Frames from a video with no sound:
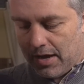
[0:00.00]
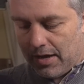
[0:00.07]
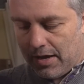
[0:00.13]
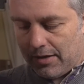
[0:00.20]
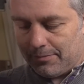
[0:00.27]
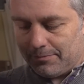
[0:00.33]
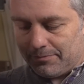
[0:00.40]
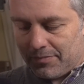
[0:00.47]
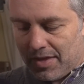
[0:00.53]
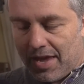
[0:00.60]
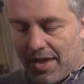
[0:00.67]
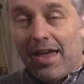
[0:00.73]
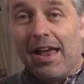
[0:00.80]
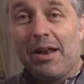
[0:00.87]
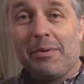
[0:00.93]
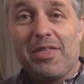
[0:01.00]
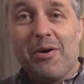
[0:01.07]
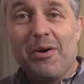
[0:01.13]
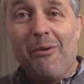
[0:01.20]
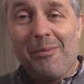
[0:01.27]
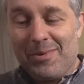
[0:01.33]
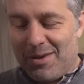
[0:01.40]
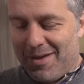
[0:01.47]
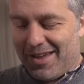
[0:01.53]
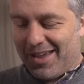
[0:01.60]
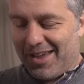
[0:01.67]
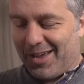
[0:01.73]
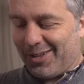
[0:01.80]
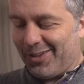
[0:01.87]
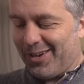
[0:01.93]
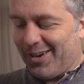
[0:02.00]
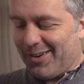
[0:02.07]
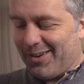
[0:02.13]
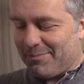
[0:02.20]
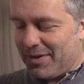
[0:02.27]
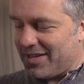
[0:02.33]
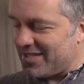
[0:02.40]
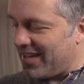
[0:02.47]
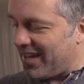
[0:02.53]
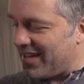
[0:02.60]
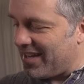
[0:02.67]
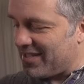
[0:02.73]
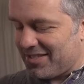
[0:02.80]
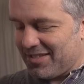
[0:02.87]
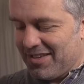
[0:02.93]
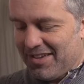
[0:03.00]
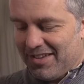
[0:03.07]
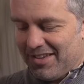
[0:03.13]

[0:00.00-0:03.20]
Anyway, they want me to make it clear because I guess,